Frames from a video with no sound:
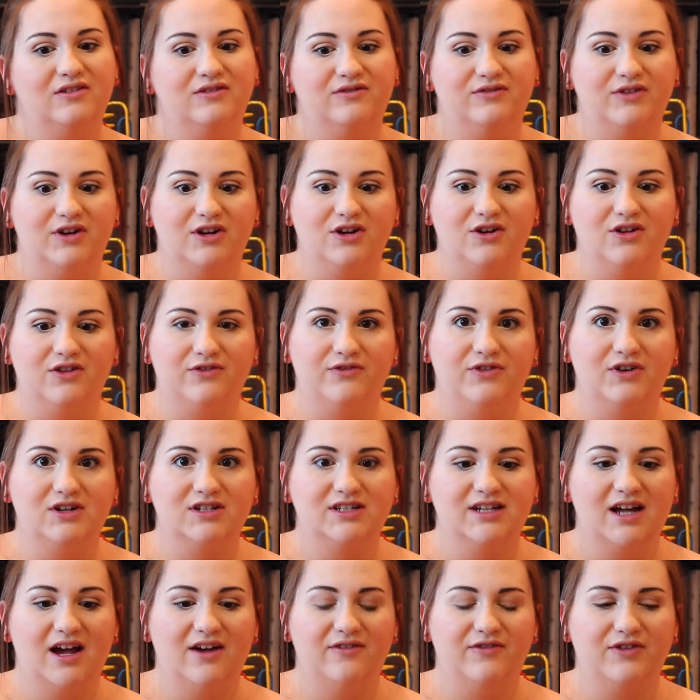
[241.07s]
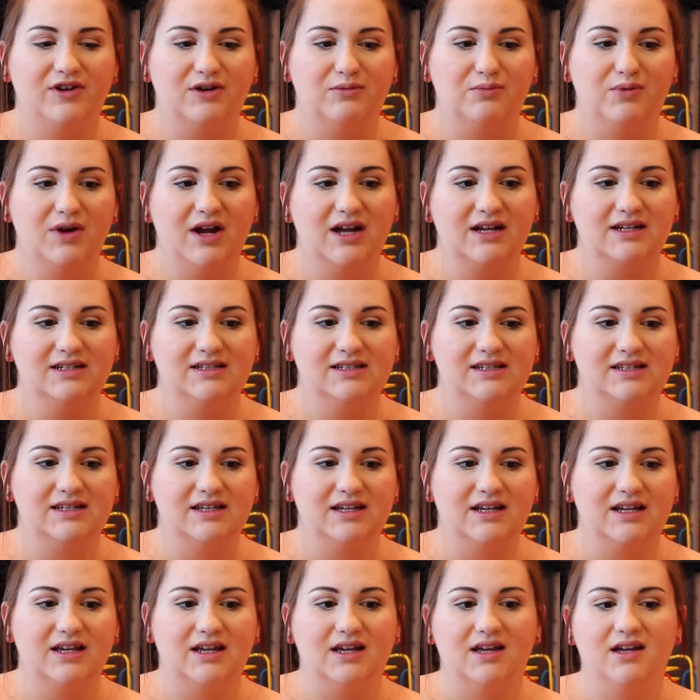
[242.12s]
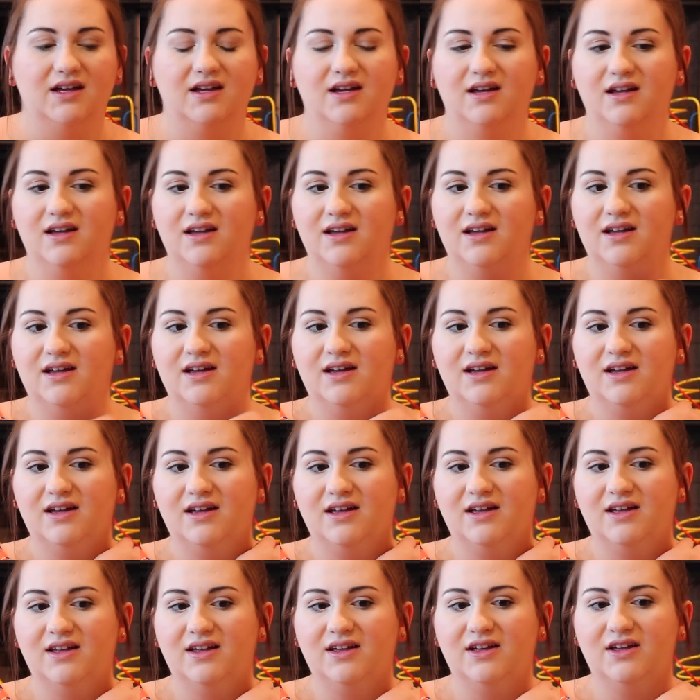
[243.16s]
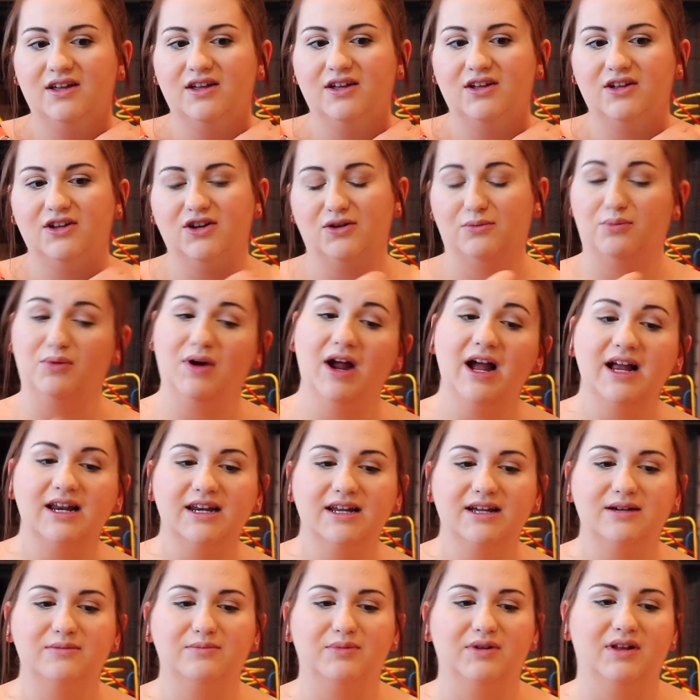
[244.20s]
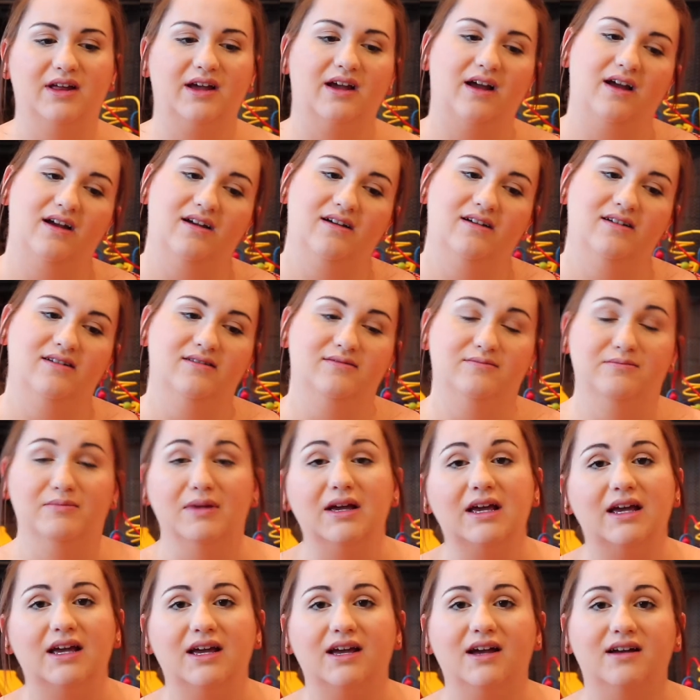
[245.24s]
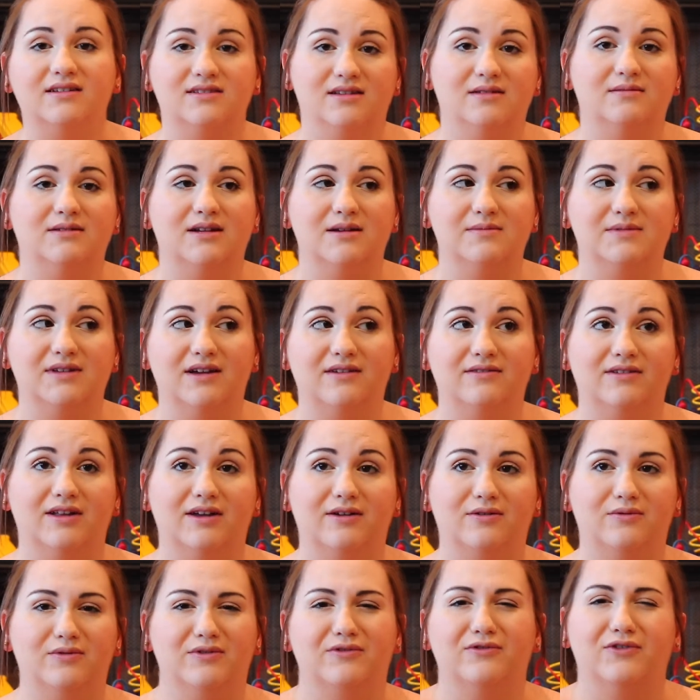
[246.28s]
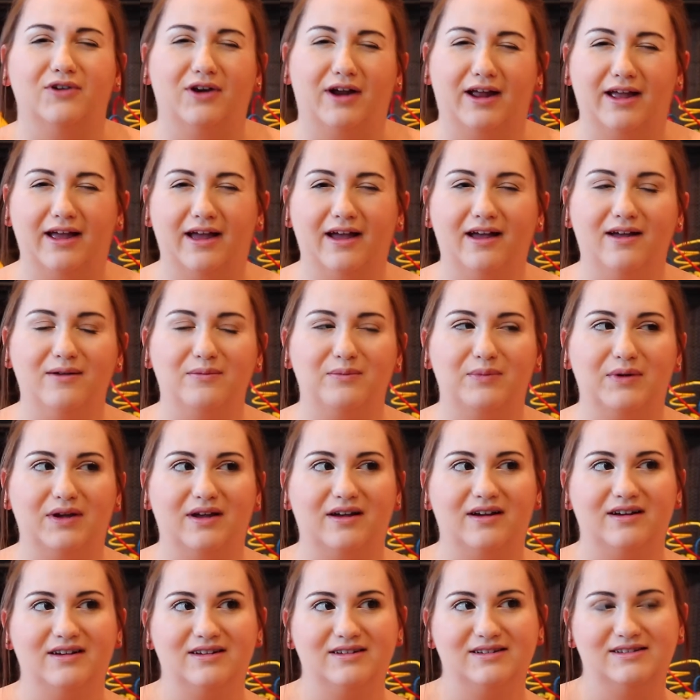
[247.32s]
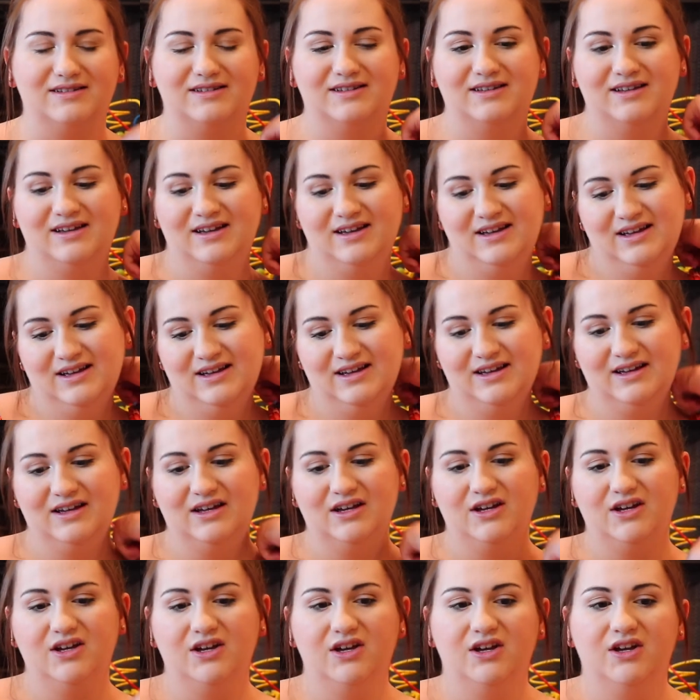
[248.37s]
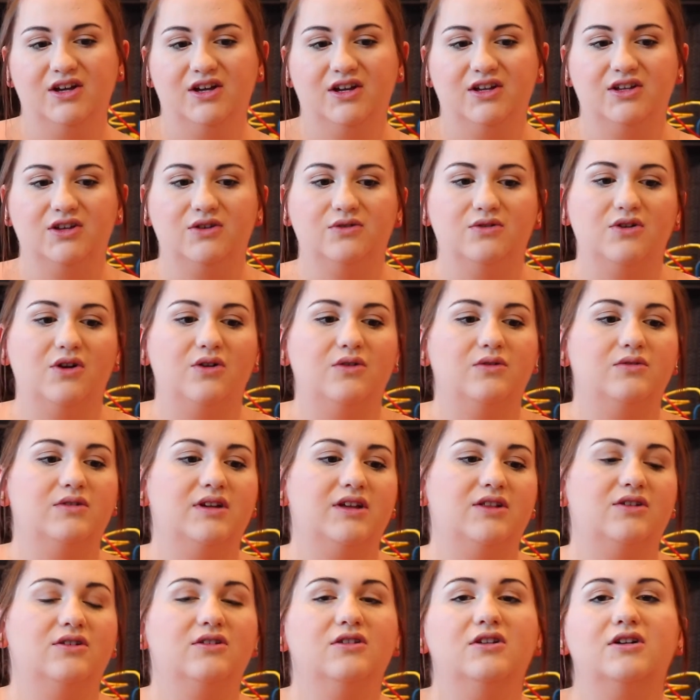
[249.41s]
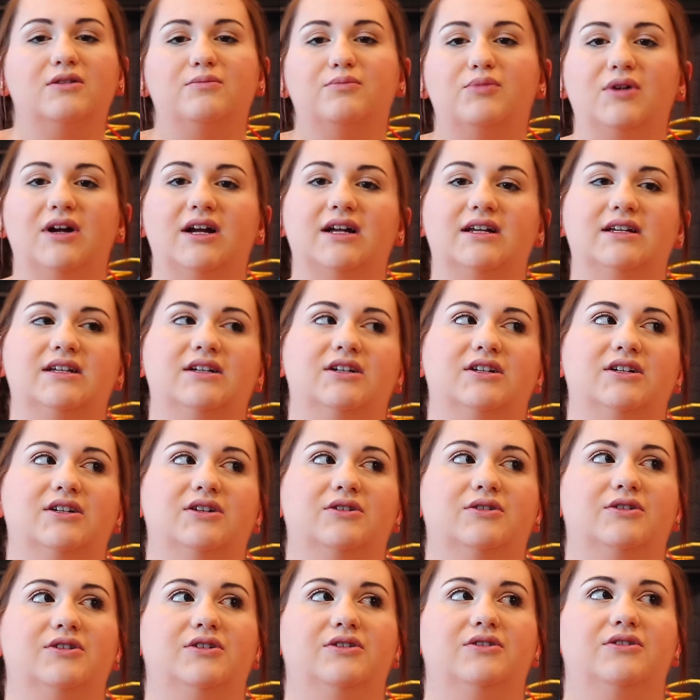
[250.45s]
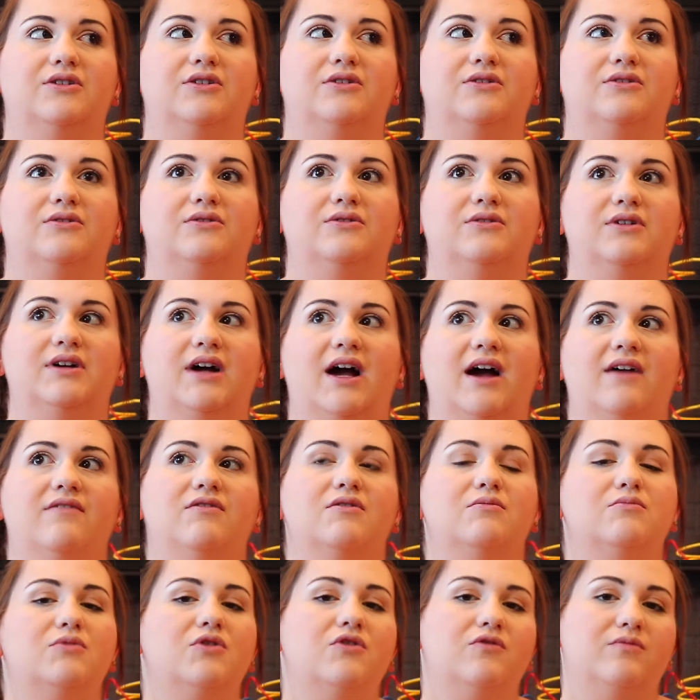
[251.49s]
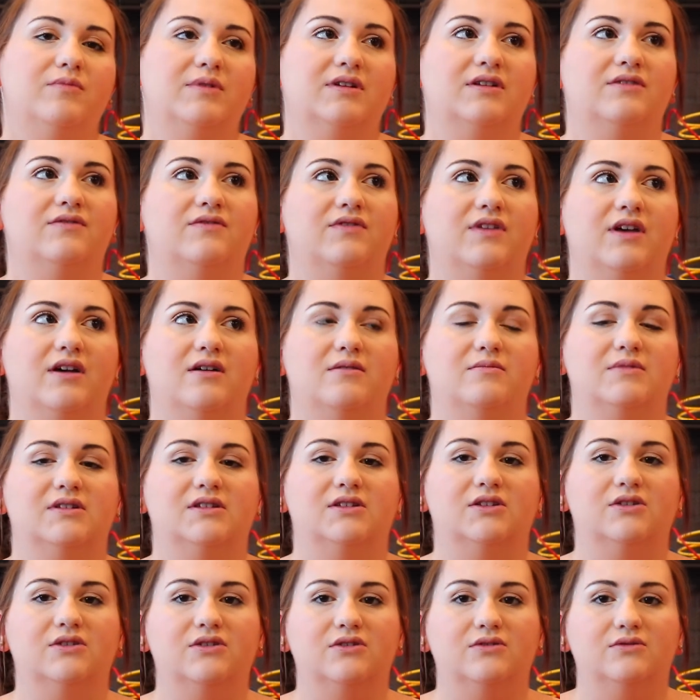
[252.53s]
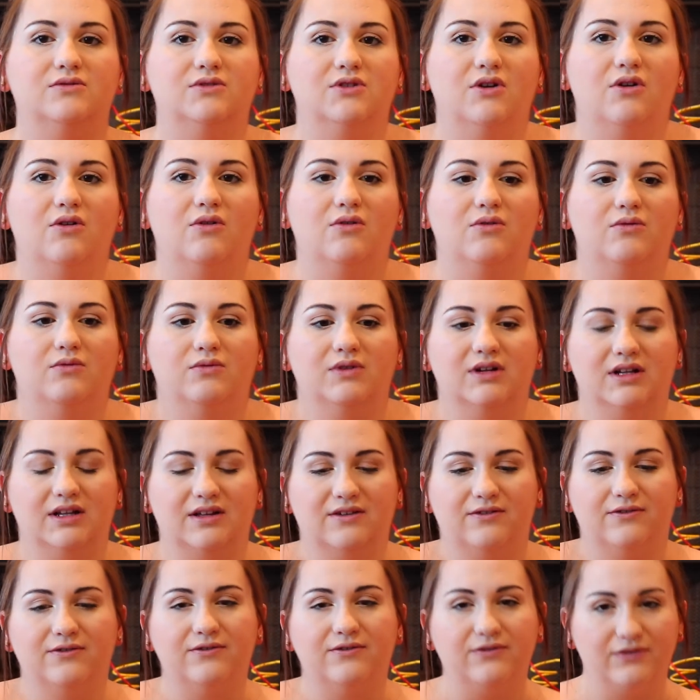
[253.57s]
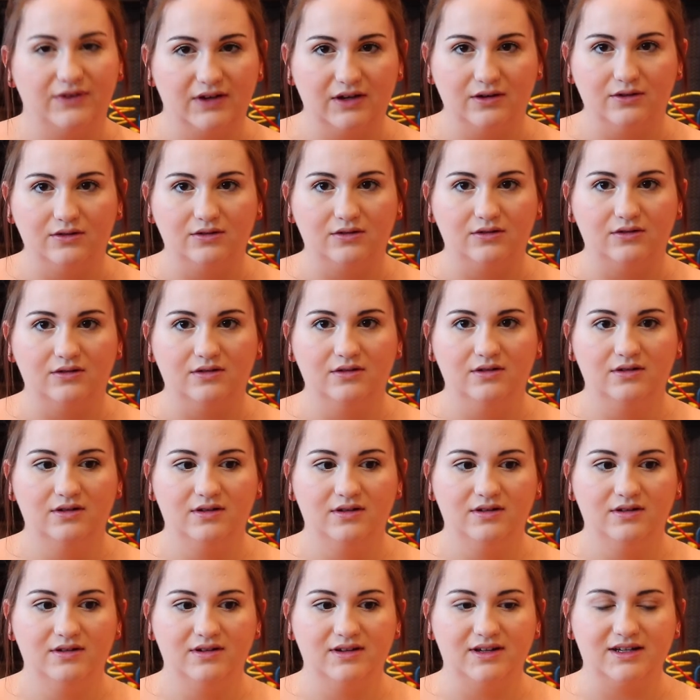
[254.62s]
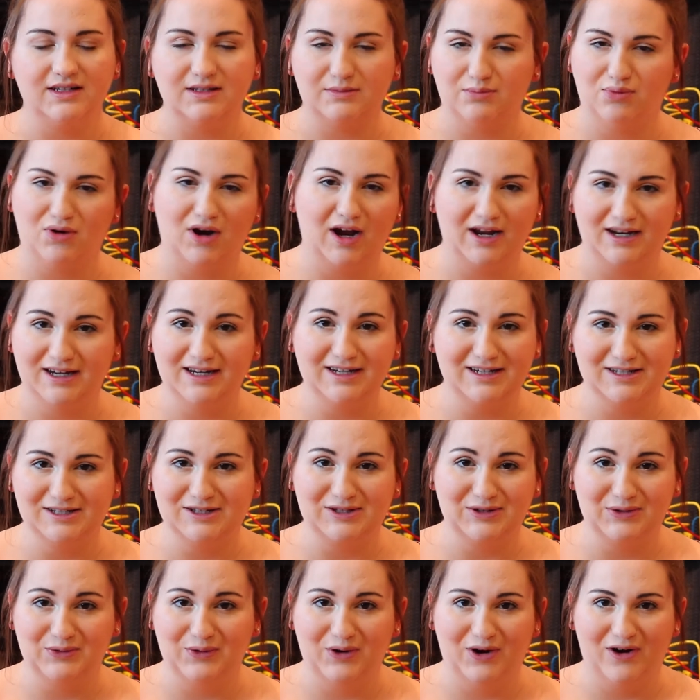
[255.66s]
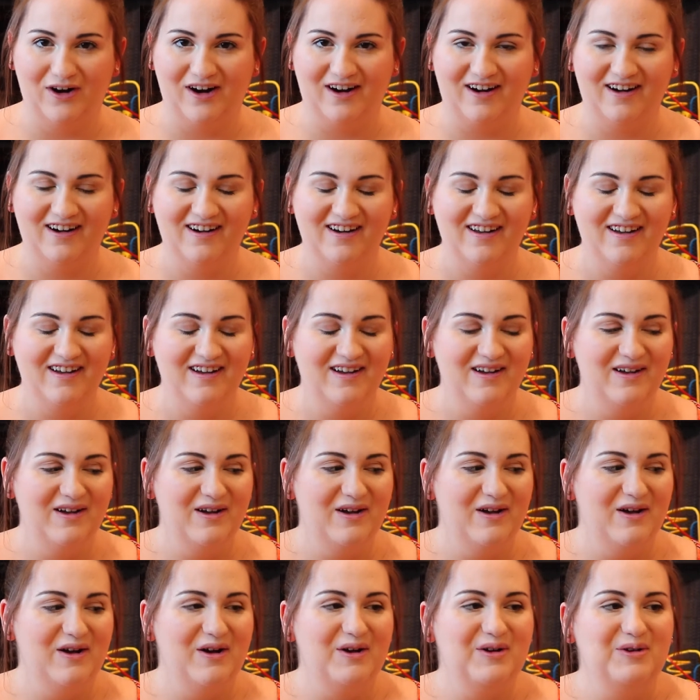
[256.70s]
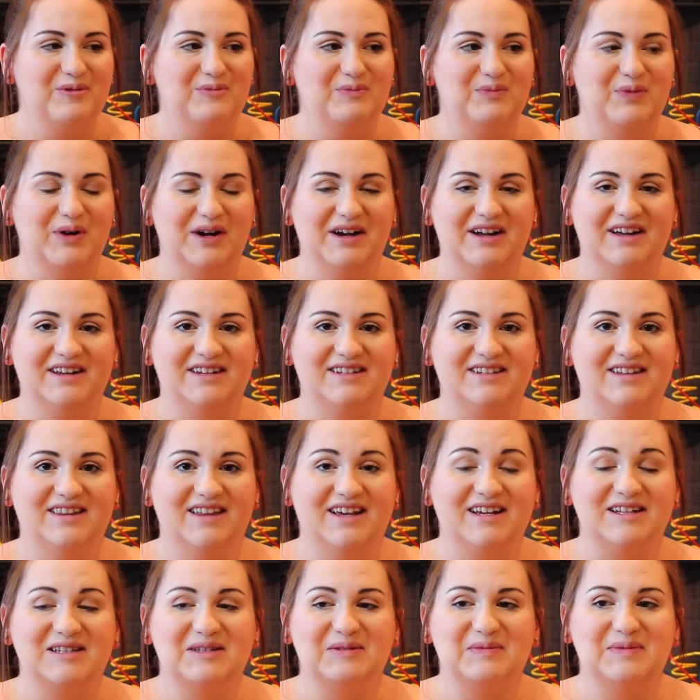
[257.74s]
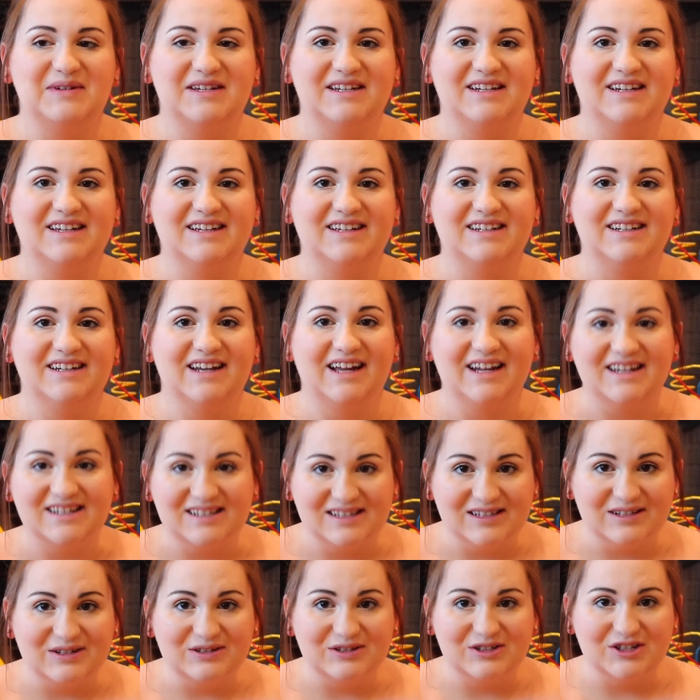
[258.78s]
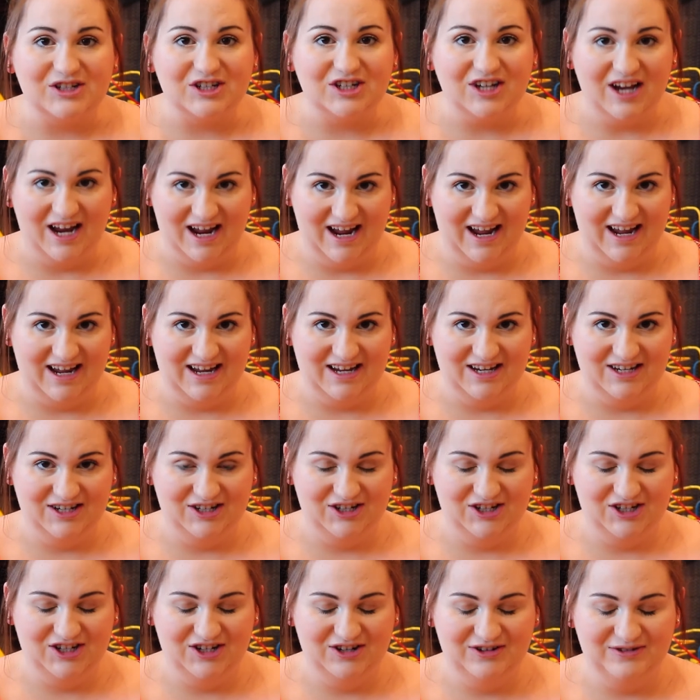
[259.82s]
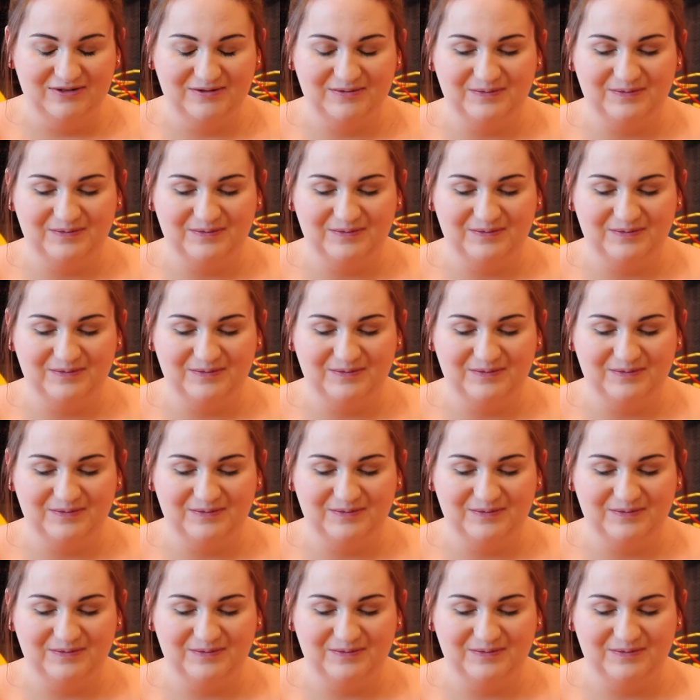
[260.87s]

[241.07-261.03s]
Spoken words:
for, you know, the first half of your pregnancy, you're pregnant, but like me, sometimes I like would forget because you don't either look pregnant or you don't have the movement of them. And so you don't really feel as pregnant as you are. But that's been a nice little change.